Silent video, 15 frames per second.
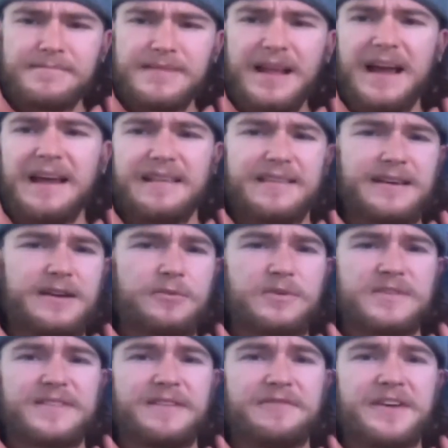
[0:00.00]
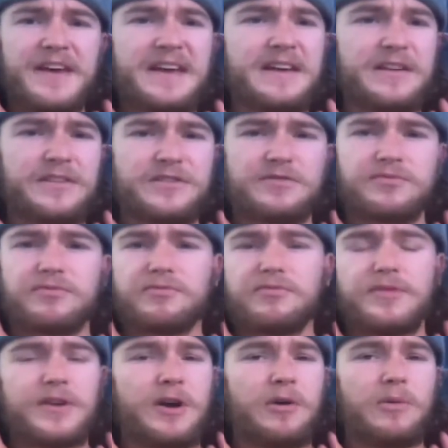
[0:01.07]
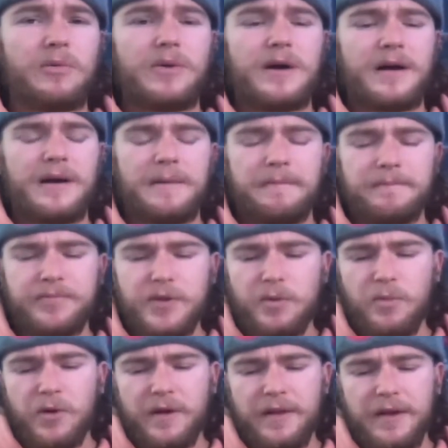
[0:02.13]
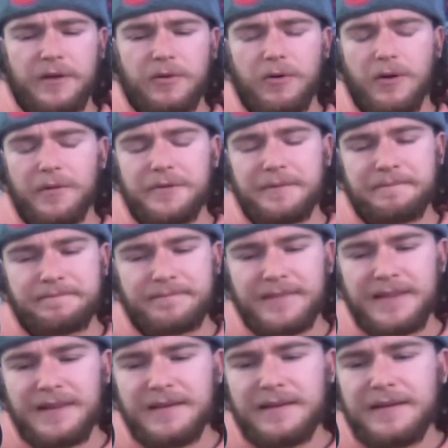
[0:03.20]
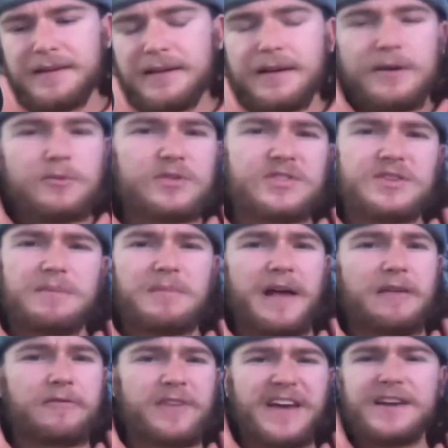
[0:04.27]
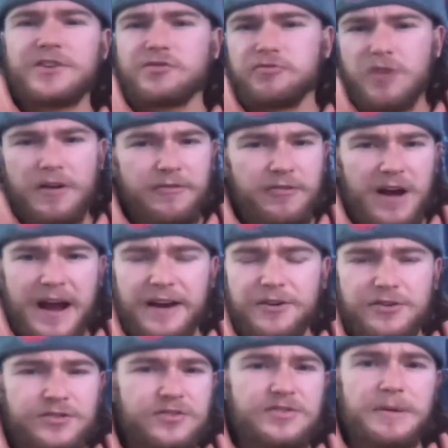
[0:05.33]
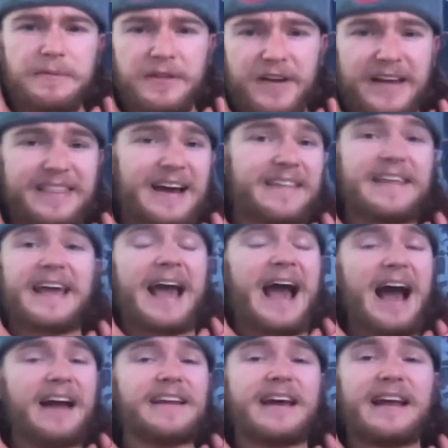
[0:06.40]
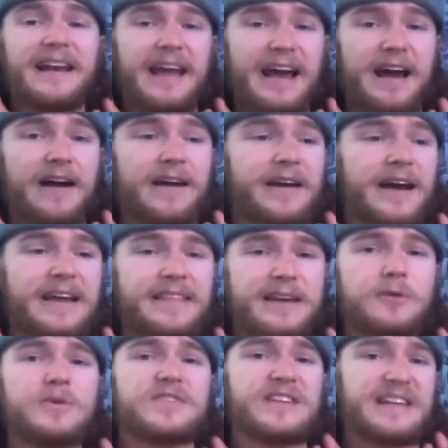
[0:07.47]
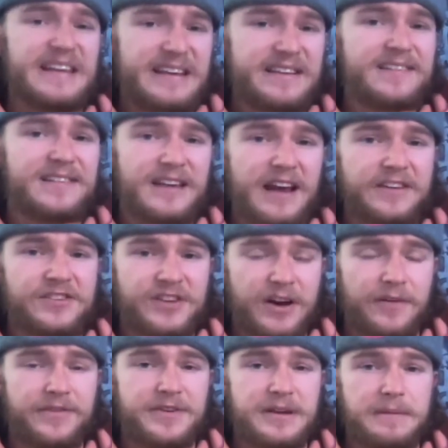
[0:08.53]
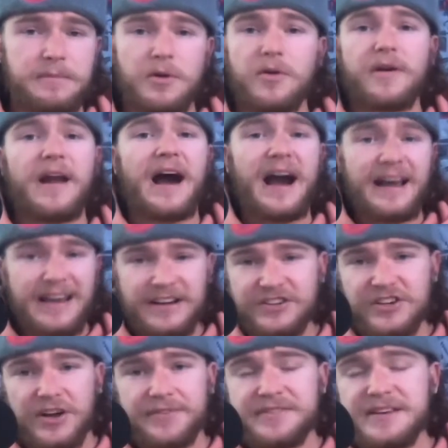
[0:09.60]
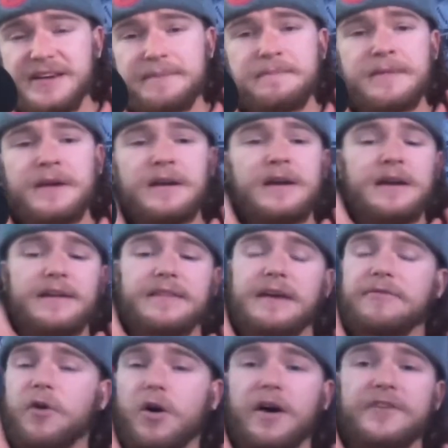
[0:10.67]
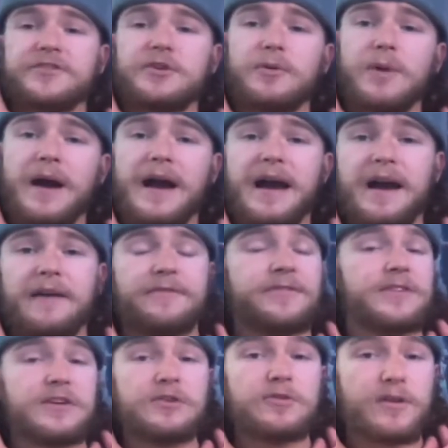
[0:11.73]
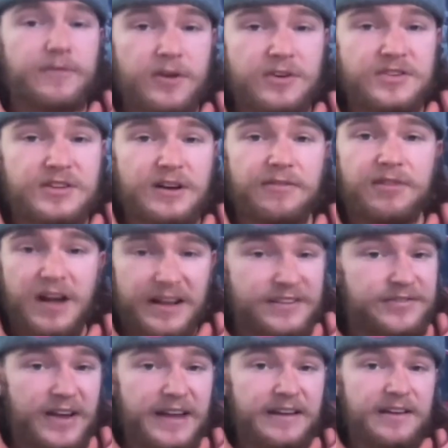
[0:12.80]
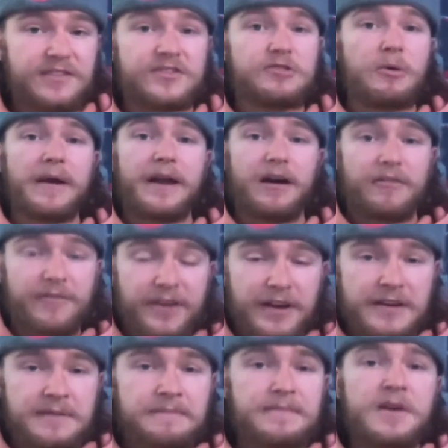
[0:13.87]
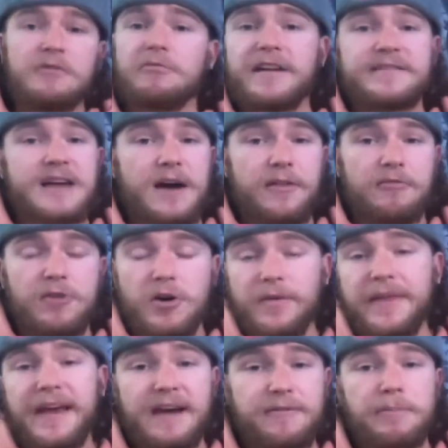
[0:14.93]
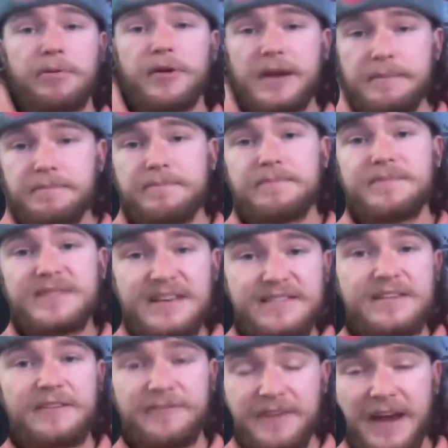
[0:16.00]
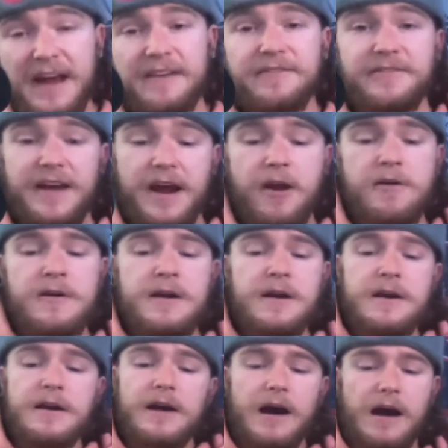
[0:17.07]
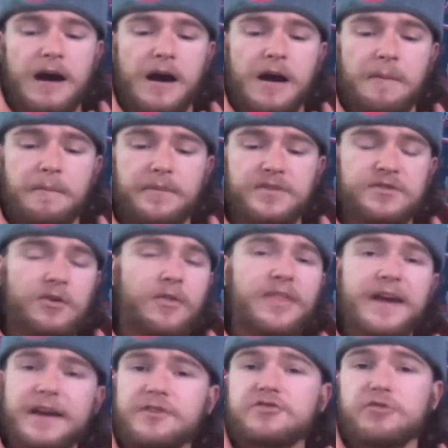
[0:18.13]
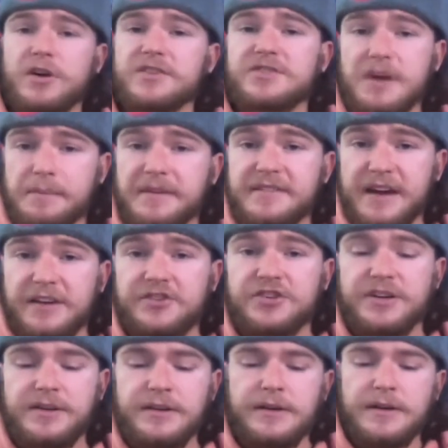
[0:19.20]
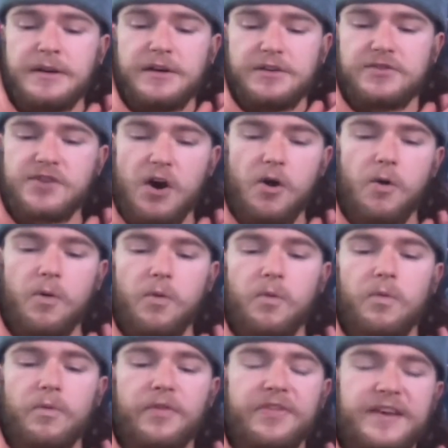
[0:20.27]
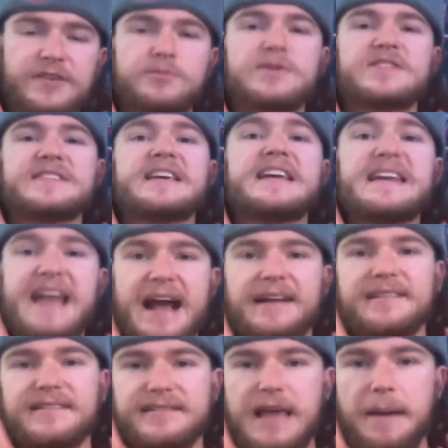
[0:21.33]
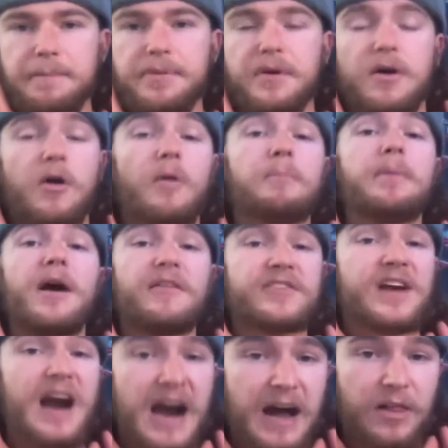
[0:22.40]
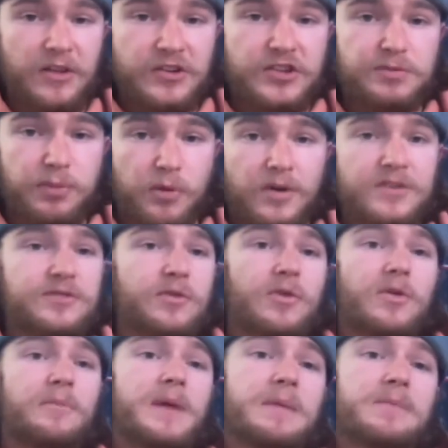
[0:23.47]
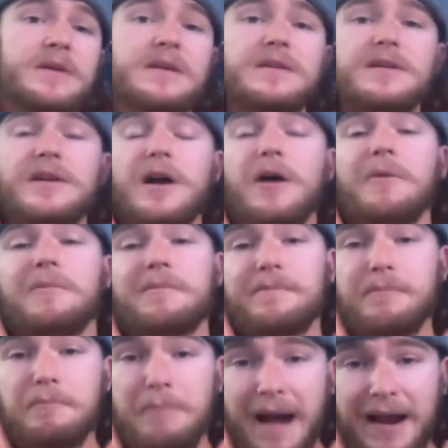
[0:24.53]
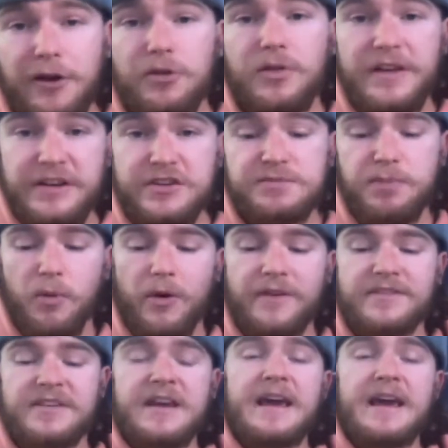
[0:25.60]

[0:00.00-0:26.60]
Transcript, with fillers: I think it was the Vegas, you know, um, what are they called? It was some like Vegas Rough Riders or something like that. They had an, I think it was an ECHL team or an IHL team. They've also have the University of Las Vegas, UNLV, right down the road. They have a pretty decent fanfare. Um, so they draw some attention. So this was the next step above college sports or maybe, you know, minor league sports.